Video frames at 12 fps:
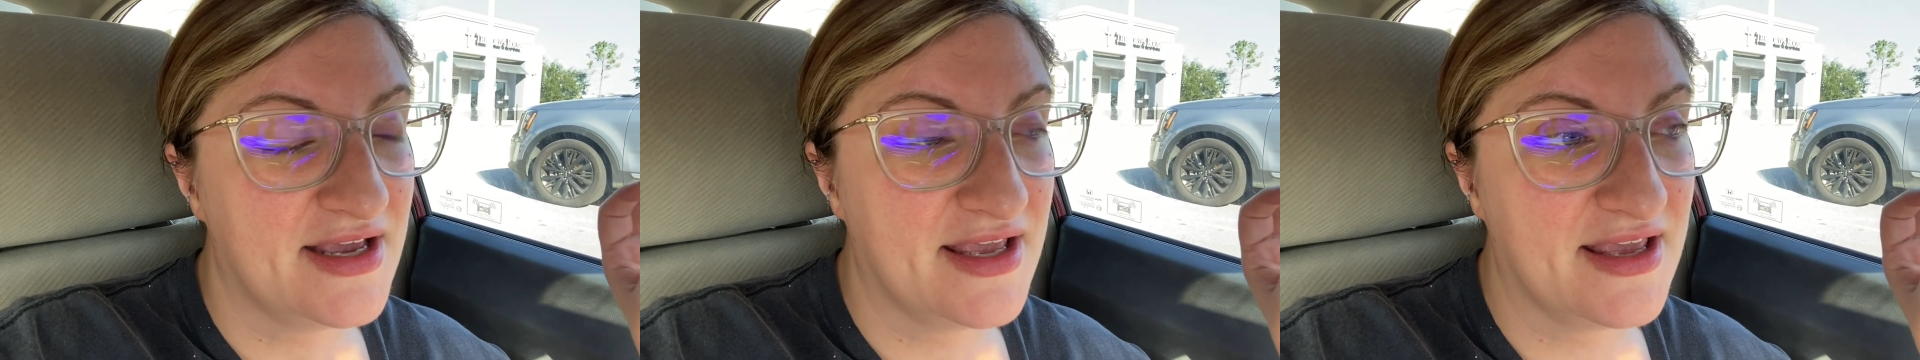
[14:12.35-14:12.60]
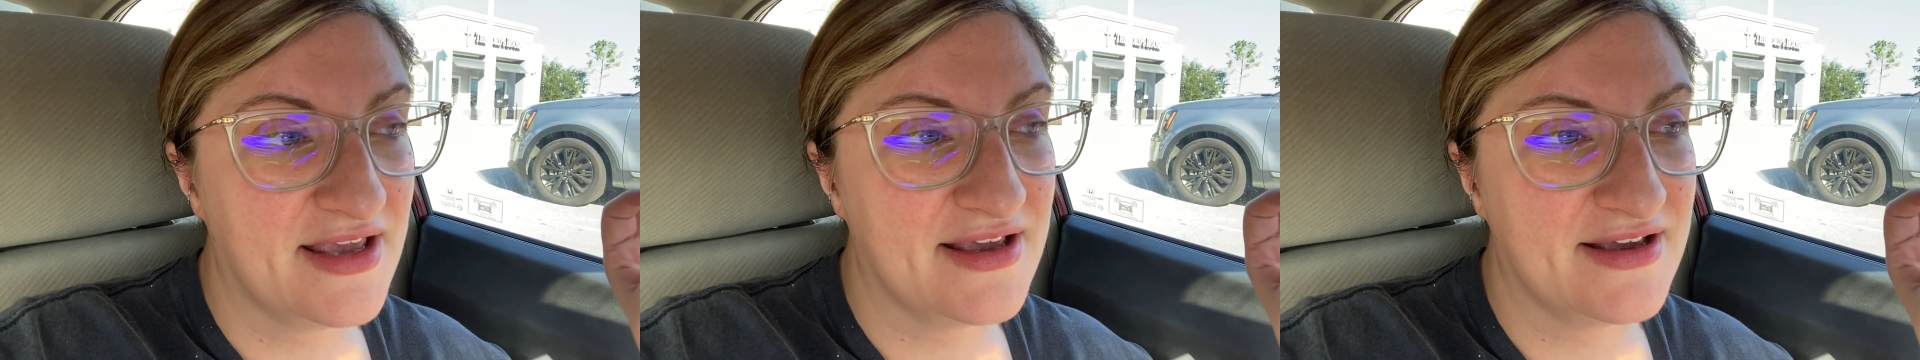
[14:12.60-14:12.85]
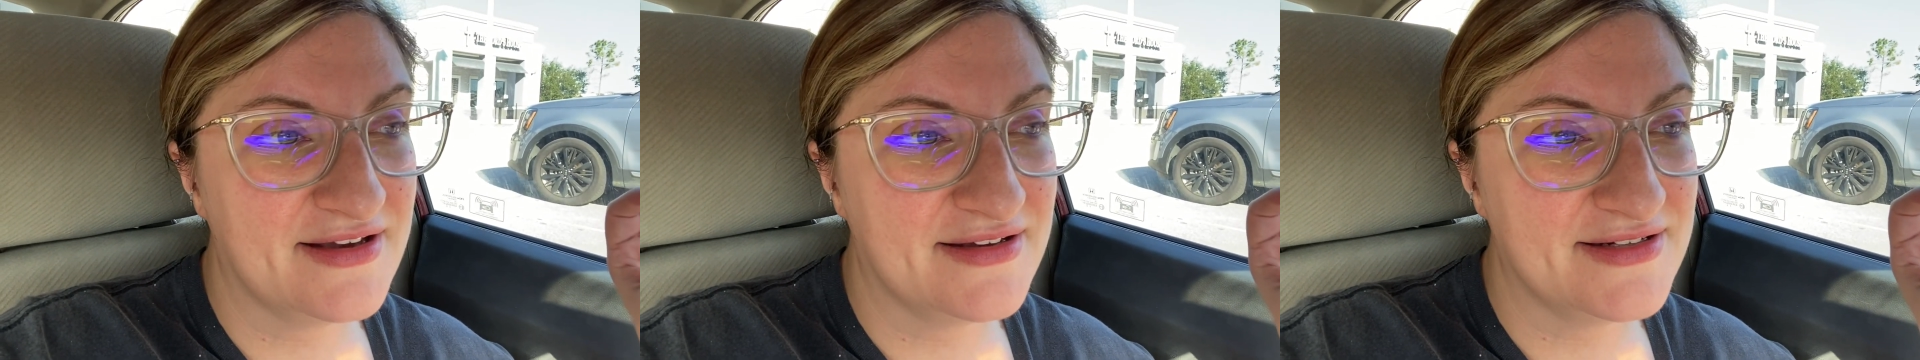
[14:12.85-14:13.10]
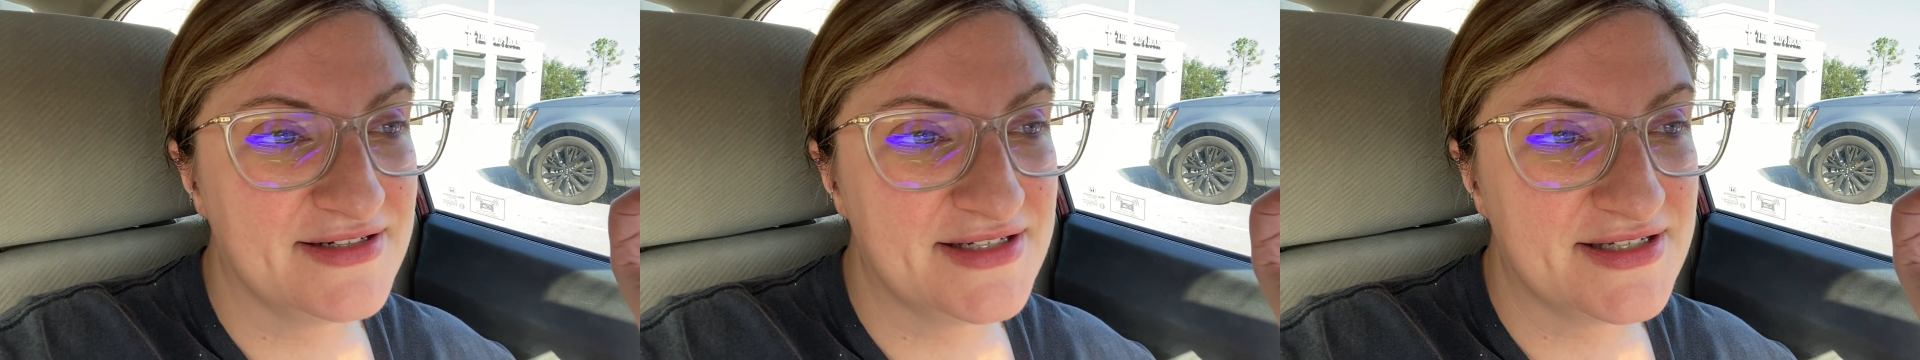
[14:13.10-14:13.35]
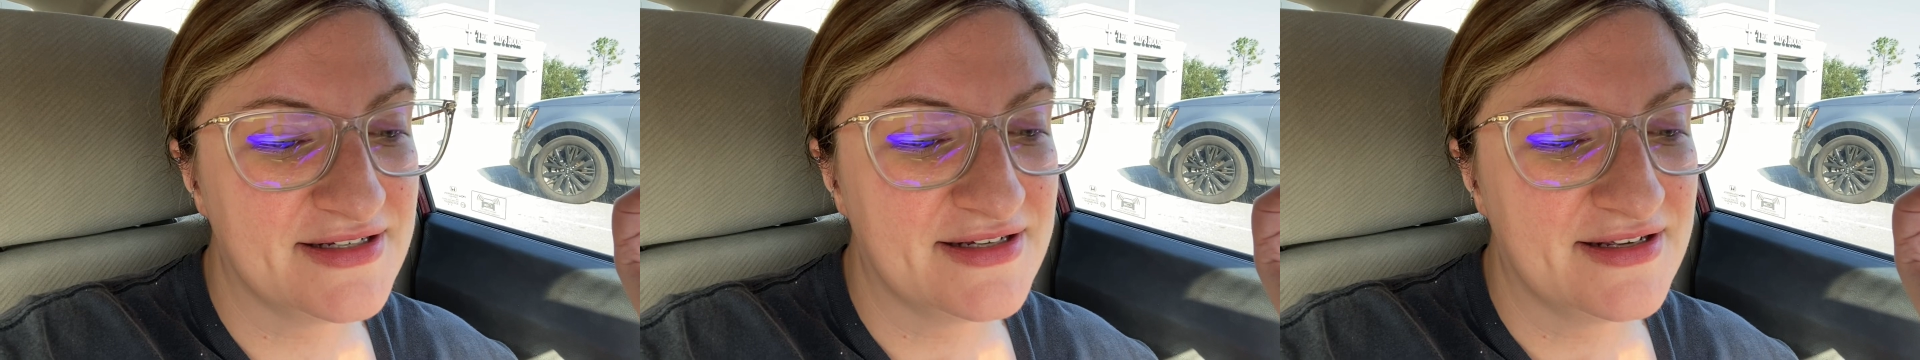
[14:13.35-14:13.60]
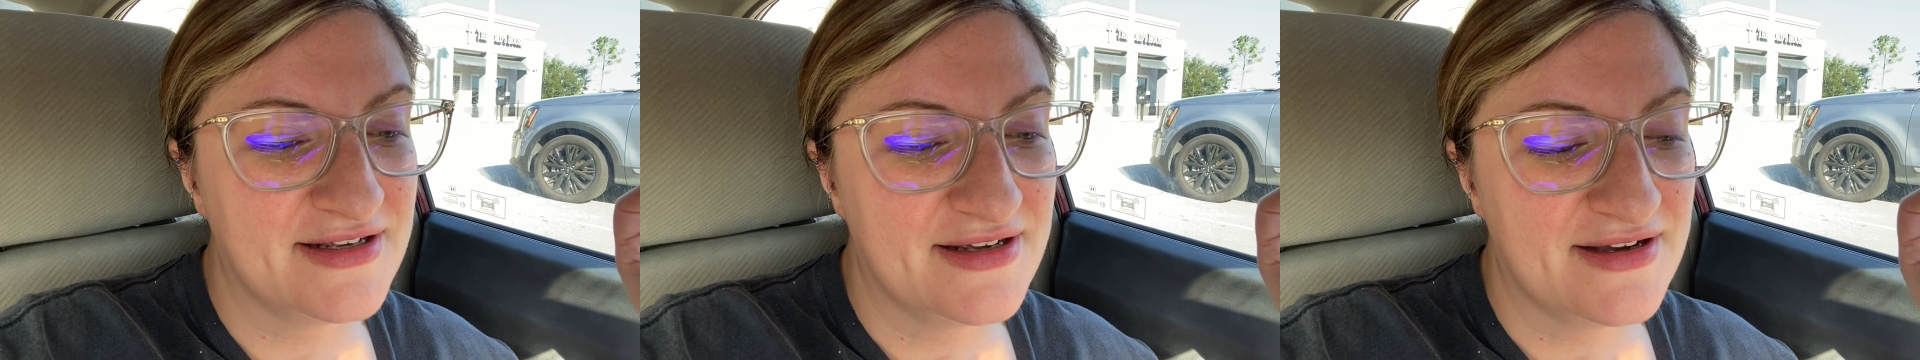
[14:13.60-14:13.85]
and
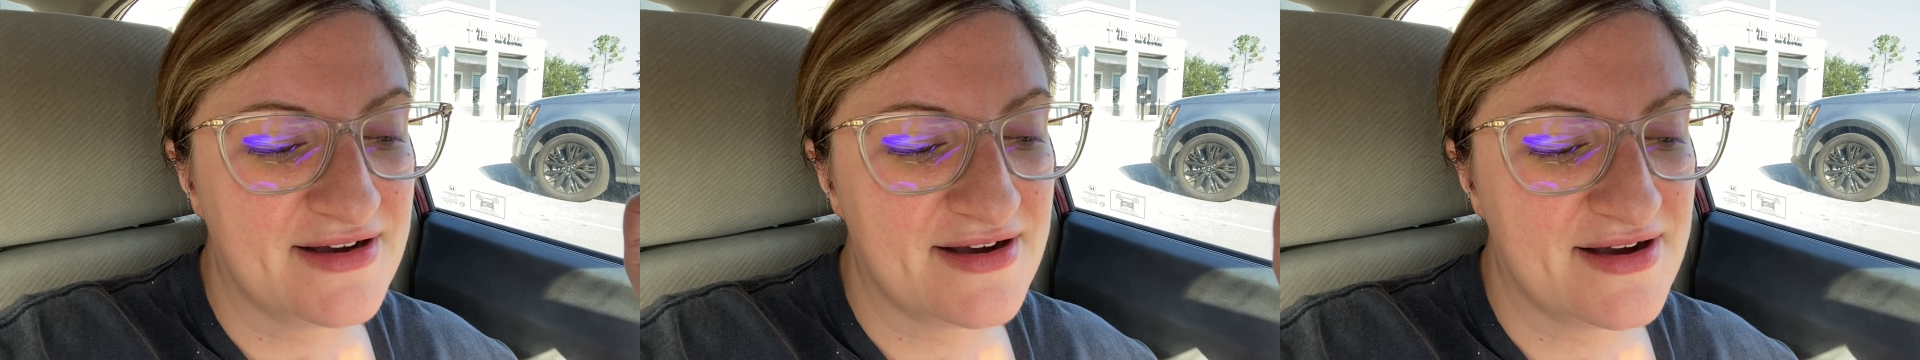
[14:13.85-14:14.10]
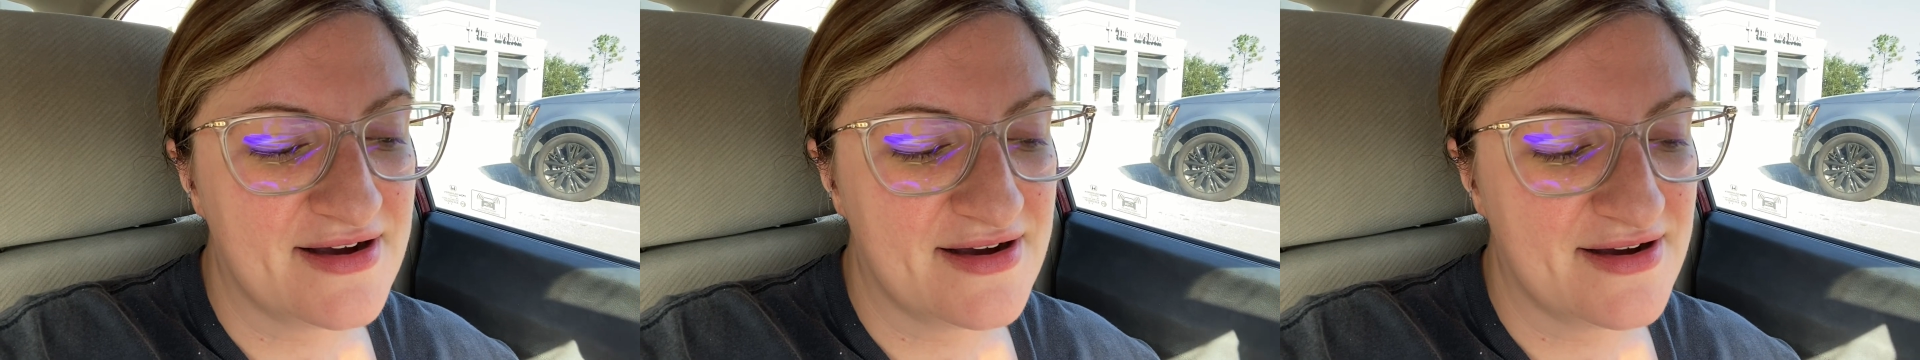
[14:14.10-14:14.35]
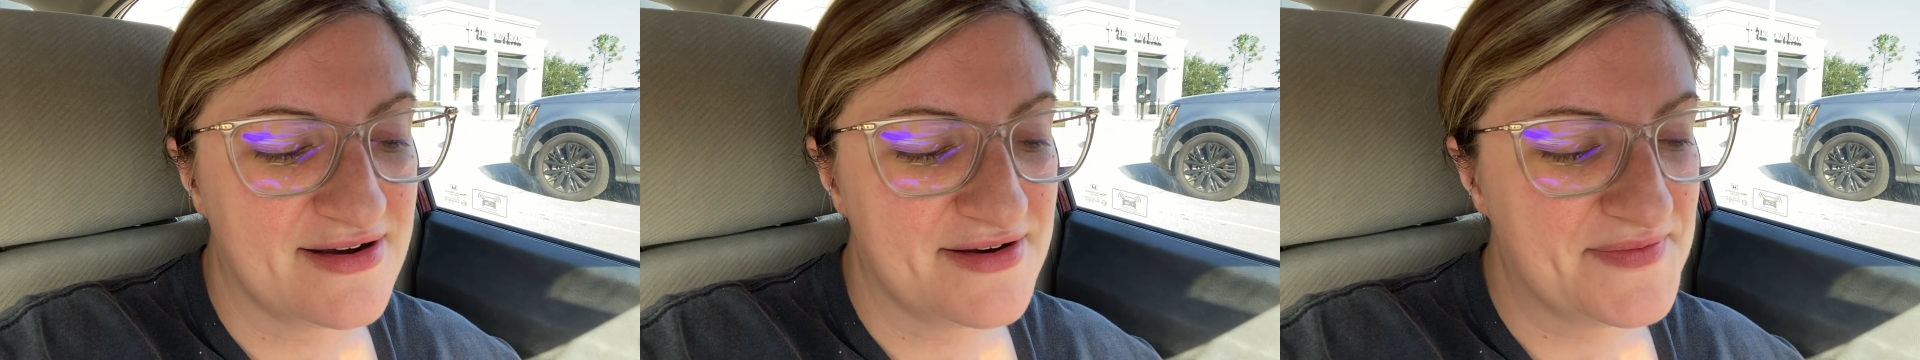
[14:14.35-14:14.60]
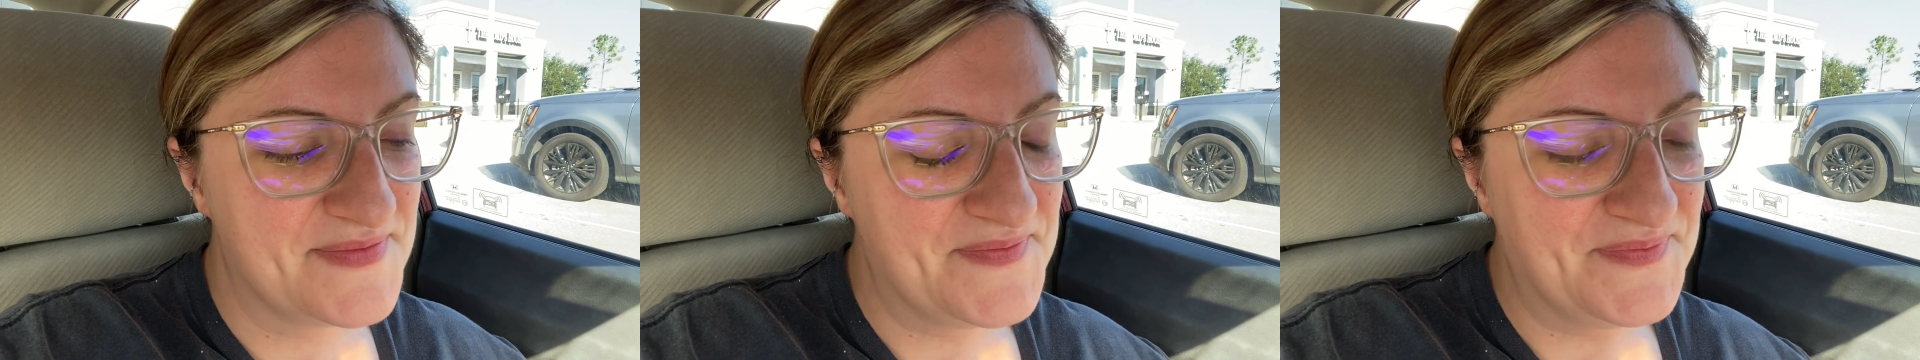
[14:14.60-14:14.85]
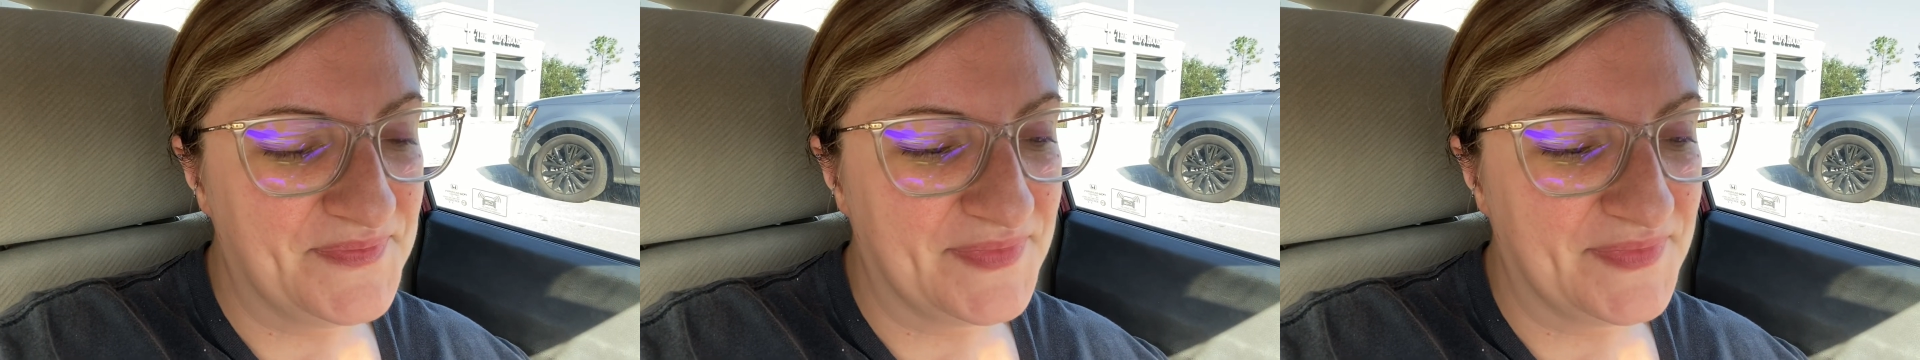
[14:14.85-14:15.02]
um